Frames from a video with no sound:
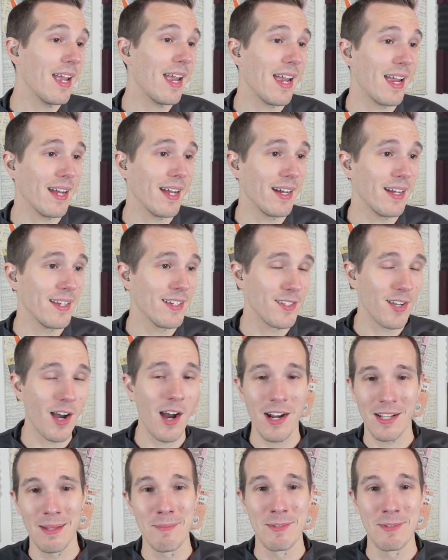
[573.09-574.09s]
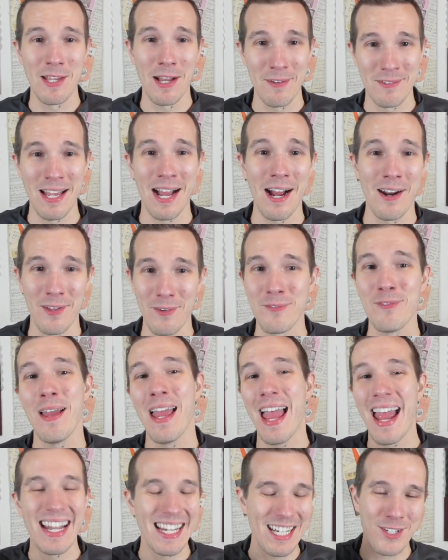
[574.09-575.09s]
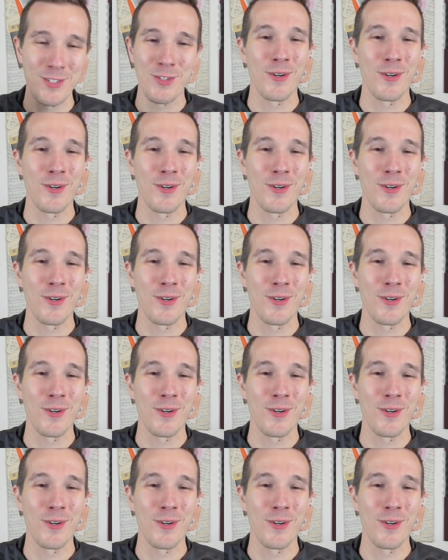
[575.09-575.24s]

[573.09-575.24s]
and talk themselves out of any